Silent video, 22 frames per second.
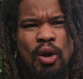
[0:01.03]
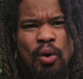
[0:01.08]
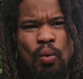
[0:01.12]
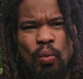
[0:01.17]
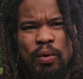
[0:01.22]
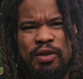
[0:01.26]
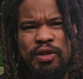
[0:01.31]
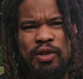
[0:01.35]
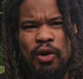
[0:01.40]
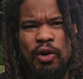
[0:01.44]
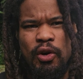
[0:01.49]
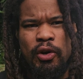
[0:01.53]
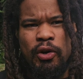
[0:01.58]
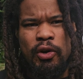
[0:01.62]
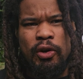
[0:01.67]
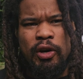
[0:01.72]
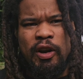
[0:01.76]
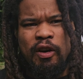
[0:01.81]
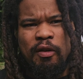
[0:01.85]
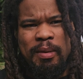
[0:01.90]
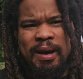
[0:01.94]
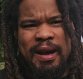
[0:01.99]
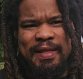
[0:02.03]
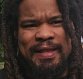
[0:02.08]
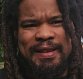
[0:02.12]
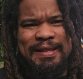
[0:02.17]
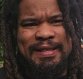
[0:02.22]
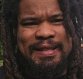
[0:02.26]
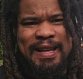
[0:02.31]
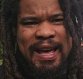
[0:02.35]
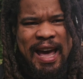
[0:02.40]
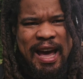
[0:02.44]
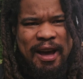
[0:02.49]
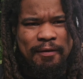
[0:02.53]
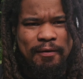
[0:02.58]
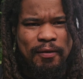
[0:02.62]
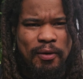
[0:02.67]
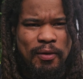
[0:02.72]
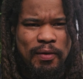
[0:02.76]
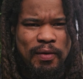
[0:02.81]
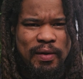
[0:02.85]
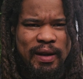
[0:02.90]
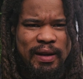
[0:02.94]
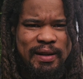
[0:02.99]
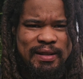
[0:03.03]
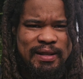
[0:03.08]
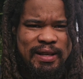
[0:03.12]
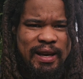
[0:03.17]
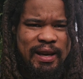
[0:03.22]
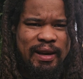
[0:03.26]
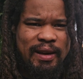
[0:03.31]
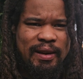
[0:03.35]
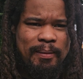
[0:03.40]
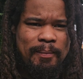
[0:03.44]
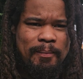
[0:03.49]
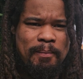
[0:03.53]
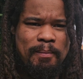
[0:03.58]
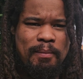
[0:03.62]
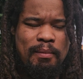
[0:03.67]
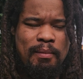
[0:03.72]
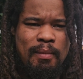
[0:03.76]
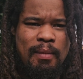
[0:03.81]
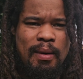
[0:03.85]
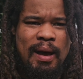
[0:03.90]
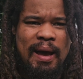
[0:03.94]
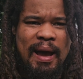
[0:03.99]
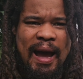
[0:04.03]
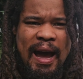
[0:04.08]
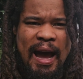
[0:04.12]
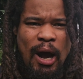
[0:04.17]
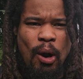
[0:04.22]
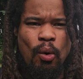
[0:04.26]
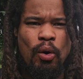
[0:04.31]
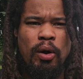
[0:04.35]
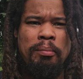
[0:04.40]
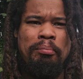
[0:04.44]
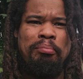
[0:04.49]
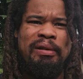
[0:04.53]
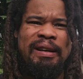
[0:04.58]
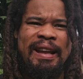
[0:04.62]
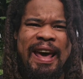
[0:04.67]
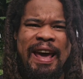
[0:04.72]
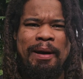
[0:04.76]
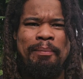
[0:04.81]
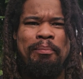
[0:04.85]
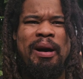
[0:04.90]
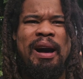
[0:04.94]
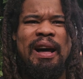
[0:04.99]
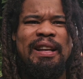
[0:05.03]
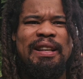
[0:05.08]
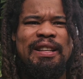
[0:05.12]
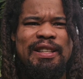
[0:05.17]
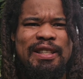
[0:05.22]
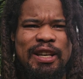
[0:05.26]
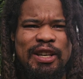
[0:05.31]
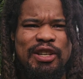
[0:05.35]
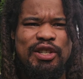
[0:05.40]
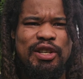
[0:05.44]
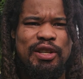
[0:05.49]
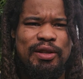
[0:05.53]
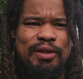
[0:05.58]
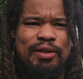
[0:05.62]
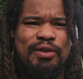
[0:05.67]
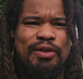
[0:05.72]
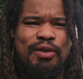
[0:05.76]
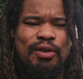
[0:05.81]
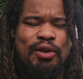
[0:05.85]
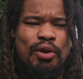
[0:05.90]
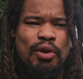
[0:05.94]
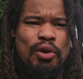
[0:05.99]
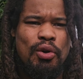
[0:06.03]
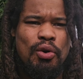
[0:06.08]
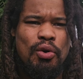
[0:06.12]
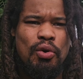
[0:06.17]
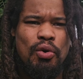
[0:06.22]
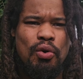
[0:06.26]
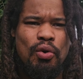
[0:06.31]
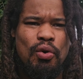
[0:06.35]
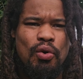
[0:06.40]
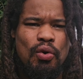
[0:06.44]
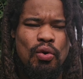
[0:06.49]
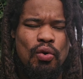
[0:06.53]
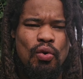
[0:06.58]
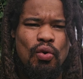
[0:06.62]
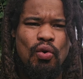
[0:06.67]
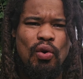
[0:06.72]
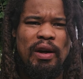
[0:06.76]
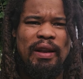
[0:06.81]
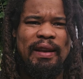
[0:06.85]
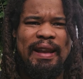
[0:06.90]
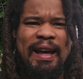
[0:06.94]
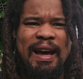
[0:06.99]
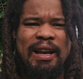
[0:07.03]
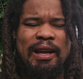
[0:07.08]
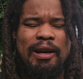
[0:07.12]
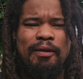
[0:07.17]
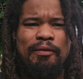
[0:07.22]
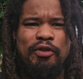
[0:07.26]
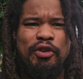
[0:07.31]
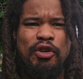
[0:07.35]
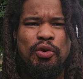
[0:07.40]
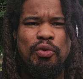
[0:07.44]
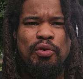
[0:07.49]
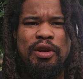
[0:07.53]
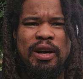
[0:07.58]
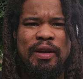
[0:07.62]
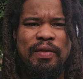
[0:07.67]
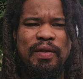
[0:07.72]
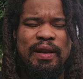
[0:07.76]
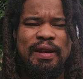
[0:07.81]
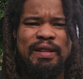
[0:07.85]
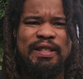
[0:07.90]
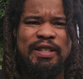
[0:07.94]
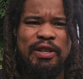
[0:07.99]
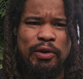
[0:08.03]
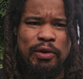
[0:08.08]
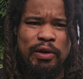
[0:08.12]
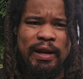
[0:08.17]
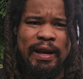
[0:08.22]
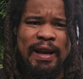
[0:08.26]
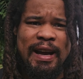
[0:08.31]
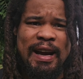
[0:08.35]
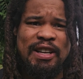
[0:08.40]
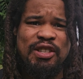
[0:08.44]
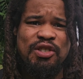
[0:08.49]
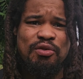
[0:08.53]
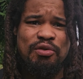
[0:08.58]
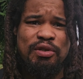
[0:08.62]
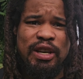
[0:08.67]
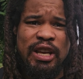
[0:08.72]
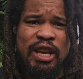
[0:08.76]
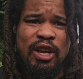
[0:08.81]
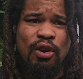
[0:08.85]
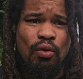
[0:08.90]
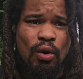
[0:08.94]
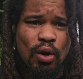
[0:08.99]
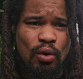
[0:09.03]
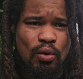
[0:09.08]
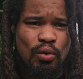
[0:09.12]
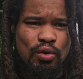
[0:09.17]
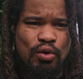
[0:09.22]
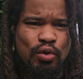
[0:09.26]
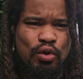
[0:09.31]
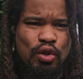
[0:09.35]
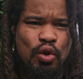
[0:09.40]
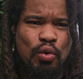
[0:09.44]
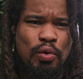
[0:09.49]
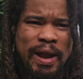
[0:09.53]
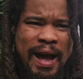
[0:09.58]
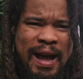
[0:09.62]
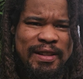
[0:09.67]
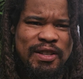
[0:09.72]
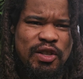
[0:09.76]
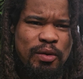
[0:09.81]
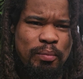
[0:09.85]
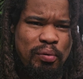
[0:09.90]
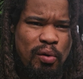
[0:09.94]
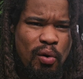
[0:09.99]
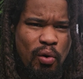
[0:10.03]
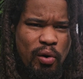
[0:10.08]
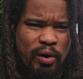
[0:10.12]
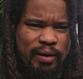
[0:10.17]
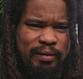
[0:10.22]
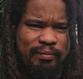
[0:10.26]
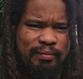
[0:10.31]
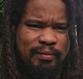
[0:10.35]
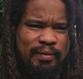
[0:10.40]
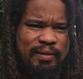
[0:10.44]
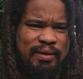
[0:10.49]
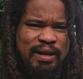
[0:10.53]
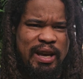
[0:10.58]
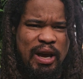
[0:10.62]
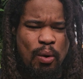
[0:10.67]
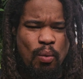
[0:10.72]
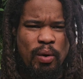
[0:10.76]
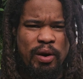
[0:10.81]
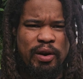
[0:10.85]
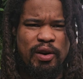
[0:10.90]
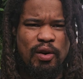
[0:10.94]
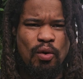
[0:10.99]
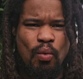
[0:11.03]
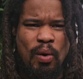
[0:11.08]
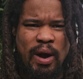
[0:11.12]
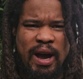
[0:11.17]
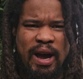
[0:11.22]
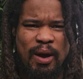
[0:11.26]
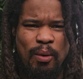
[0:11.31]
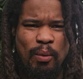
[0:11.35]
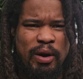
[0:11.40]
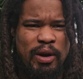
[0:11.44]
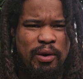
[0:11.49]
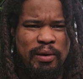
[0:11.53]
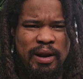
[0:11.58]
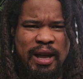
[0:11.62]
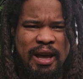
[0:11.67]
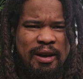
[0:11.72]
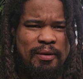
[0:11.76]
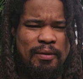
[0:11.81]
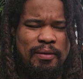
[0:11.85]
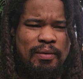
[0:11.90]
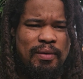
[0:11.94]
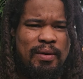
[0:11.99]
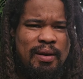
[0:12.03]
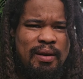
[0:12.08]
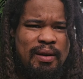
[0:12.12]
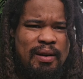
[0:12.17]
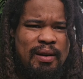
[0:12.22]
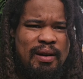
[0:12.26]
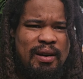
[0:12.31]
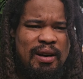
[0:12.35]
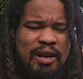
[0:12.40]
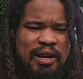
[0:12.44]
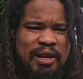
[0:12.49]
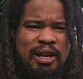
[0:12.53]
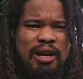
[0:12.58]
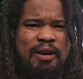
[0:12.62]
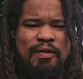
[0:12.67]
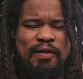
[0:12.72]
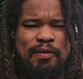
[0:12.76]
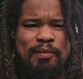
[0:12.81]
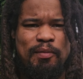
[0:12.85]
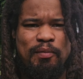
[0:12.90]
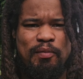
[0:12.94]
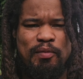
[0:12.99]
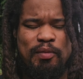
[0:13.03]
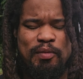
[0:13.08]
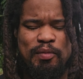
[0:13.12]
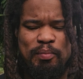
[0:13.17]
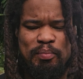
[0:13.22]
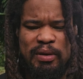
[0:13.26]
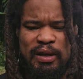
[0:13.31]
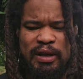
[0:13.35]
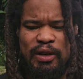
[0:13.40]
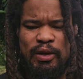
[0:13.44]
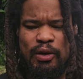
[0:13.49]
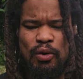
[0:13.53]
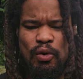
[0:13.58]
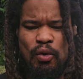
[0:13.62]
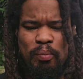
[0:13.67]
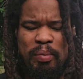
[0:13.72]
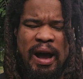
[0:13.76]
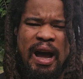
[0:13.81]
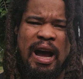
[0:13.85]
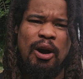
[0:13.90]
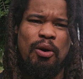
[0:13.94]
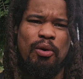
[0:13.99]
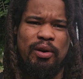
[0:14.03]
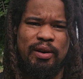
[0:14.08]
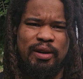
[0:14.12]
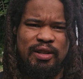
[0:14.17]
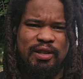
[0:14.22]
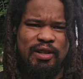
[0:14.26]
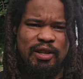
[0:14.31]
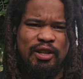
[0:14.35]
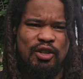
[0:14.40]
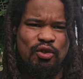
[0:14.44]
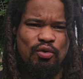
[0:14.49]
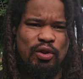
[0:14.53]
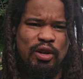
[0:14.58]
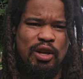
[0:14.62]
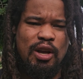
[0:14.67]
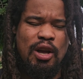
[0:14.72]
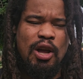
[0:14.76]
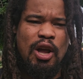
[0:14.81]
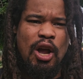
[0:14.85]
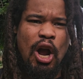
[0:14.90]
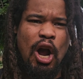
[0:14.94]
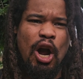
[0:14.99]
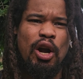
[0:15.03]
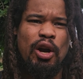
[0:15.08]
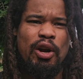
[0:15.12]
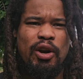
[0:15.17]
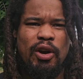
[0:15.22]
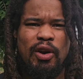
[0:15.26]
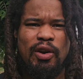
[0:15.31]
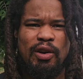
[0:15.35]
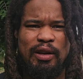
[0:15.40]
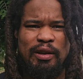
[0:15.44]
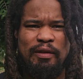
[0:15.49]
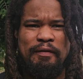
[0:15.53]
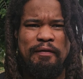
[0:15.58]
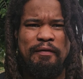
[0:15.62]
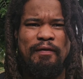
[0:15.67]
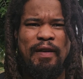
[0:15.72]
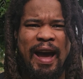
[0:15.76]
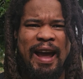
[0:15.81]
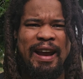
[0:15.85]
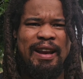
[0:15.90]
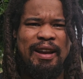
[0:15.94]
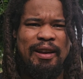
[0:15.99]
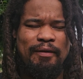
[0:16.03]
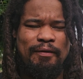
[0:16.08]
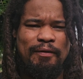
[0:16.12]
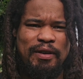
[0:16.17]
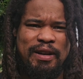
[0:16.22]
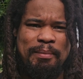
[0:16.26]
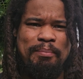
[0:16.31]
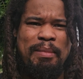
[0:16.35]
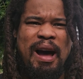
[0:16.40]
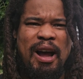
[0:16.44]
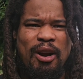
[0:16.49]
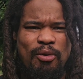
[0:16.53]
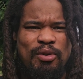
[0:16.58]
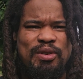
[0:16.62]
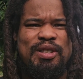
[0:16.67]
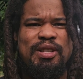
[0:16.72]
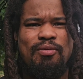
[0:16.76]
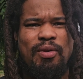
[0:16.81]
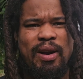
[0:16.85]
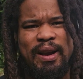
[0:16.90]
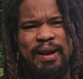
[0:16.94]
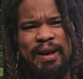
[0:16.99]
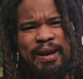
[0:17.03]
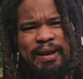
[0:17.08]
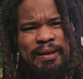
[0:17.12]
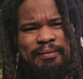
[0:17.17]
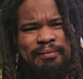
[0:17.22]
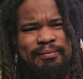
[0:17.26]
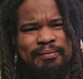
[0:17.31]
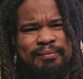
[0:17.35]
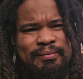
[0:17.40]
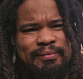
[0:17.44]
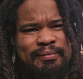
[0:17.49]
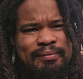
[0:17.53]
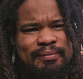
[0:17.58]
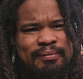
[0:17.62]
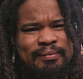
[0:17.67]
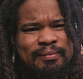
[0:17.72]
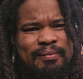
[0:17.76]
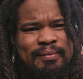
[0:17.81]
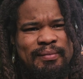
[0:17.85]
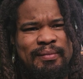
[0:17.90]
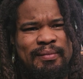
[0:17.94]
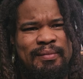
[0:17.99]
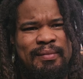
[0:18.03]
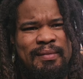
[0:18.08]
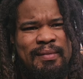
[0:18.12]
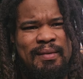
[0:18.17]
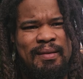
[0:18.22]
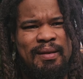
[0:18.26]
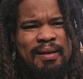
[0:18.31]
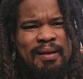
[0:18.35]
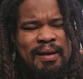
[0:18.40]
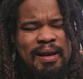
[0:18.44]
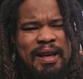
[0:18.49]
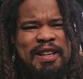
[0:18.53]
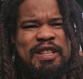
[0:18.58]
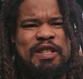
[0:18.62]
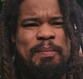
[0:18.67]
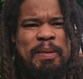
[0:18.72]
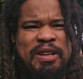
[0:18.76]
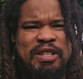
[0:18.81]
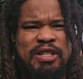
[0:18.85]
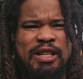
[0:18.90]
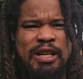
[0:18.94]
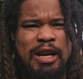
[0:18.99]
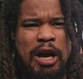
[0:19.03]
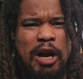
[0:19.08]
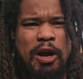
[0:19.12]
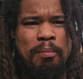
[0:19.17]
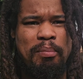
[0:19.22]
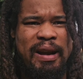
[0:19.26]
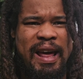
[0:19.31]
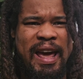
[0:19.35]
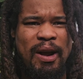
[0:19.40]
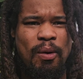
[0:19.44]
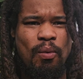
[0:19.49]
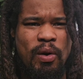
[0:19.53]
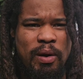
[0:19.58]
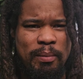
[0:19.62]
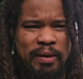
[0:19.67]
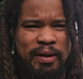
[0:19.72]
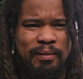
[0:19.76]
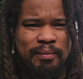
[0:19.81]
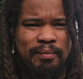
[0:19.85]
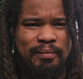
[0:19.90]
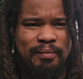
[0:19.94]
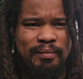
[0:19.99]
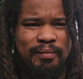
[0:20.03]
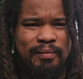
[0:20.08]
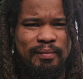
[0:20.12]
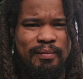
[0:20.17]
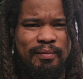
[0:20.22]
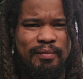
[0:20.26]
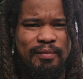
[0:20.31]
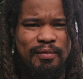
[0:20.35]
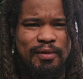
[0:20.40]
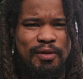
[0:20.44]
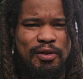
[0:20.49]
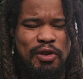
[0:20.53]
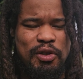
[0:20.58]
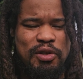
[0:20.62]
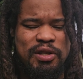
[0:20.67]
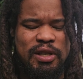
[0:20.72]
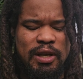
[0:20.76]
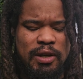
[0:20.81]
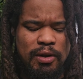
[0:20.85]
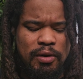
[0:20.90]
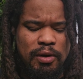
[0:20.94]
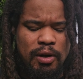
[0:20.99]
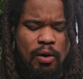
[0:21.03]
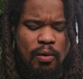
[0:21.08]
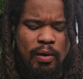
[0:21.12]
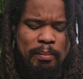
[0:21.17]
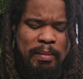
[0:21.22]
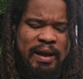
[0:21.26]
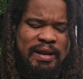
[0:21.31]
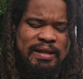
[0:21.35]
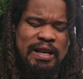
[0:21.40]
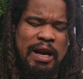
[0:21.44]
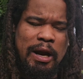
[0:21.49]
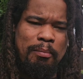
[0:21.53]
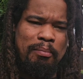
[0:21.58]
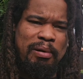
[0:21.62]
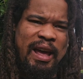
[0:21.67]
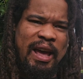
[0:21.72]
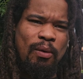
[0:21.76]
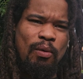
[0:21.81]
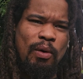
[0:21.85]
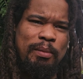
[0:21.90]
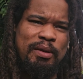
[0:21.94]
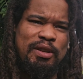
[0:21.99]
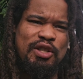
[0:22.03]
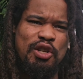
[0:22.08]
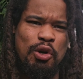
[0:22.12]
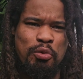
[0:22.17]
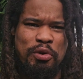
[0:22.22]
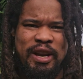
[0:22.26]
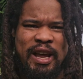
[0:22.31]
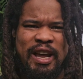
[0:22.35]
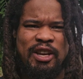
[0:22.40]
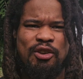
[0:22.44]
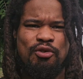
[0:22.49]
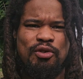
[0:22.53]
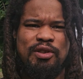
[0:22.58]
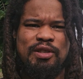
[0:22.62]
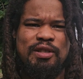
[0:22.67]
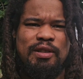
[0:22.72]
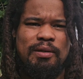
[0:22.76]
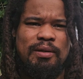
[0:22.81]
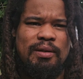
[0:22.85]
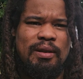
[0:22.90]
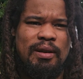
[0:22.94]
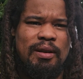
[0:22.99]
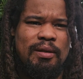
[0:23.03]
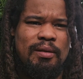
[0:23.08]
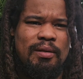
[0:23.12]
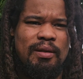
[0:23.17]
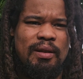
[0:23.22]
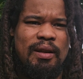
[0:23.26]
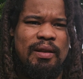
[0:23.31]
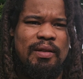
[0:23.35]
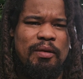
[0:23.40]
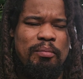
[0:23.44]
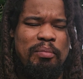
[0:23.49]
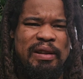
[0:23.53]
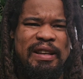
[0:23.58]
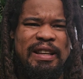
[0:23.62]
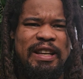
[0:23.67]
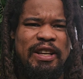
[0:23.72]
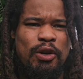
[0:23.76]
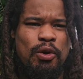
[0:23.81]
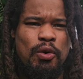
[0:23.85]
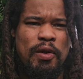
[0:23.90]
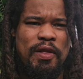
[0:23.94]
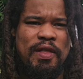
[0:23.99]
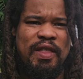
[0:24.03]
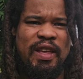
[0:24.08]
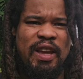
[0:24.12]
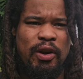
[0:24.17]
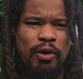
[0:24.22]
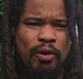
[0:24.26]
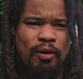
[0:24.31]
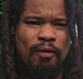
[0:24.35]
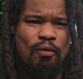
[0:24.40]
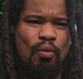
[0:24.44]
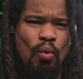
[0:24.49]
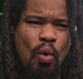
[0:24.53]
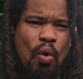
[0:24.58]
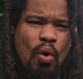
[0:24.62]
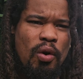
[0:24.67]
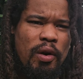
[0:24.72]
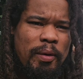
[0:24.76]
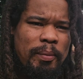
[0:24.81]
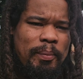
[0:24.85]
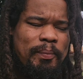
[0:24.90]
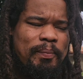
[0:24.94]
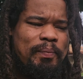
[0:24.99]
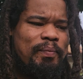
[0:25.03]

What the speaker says: What's going on, everybody? This is Afro Think Tank. Our black politicians, who a lot of do-nothing, sit-on-the-couch Negroes do not support, yet wonder why we don't have enough political power in this country, are currently fighting for democracy right now. Especially our black women. You see, you know what makes our black women so dangerous in the political theater of war?